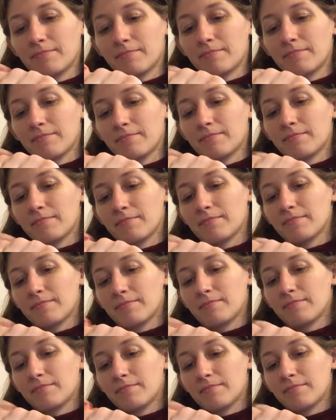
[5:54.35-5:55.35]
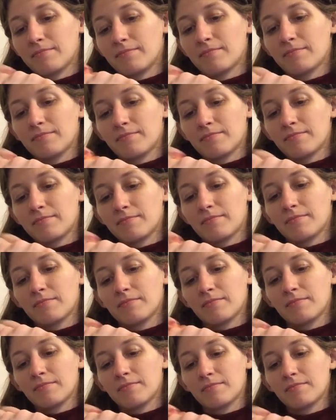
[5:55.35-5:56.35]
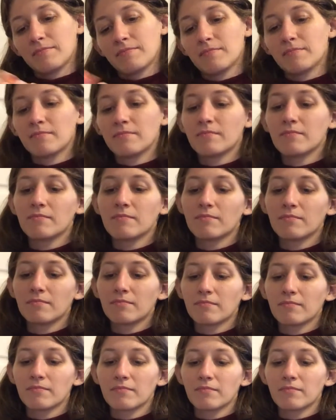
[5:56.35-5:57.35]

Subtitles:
(no one is talking)